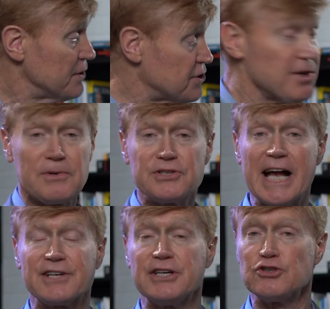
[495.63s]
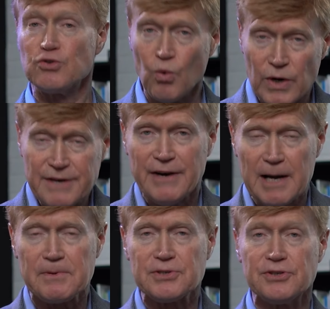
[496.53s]
this number is actually
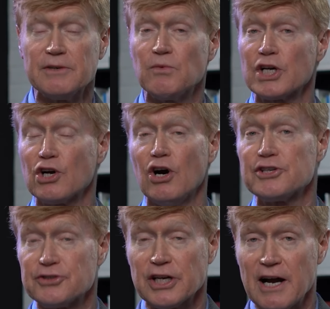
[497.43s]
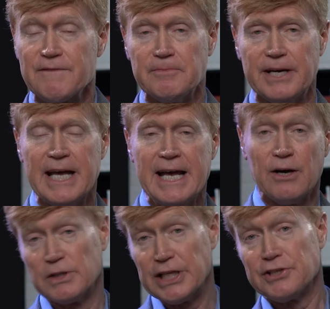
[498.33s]
25% of what it costs the government,
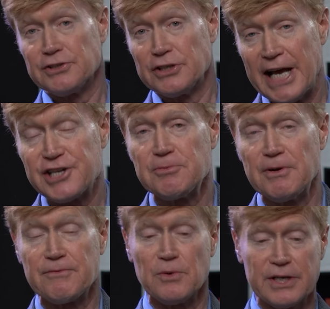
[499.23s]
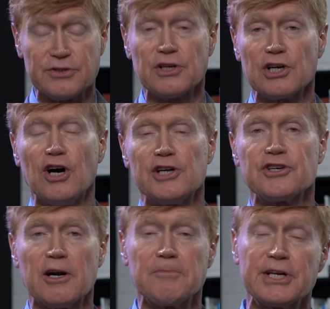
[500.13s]
or at least it's an estimate for what it's going to cost
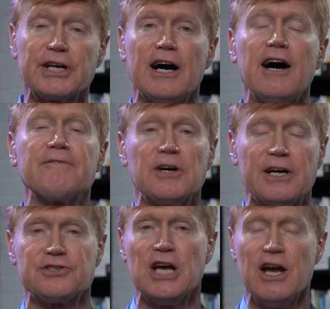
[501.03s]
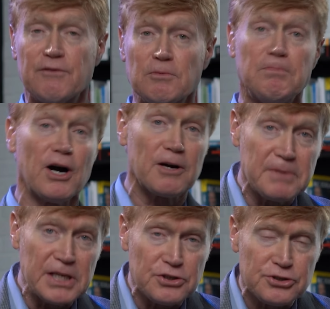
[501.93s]
the government to cover us for Part
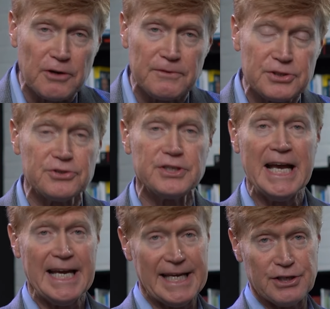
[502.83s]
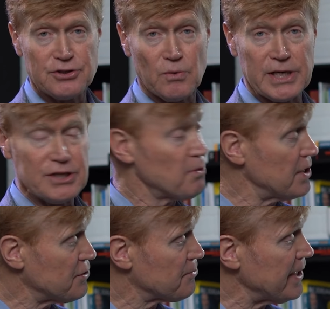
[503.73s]
B services into
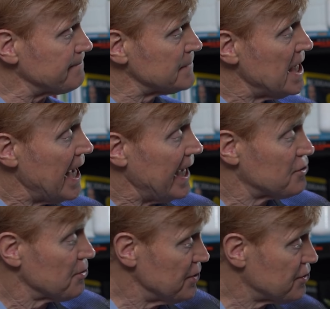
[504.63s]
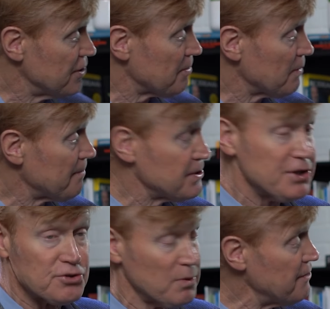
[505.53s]
2023. And so this number
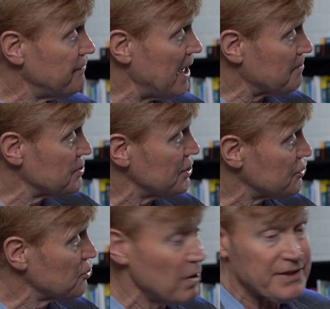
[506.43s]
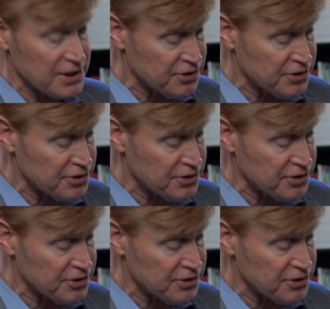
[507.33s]
represents 25%. So what that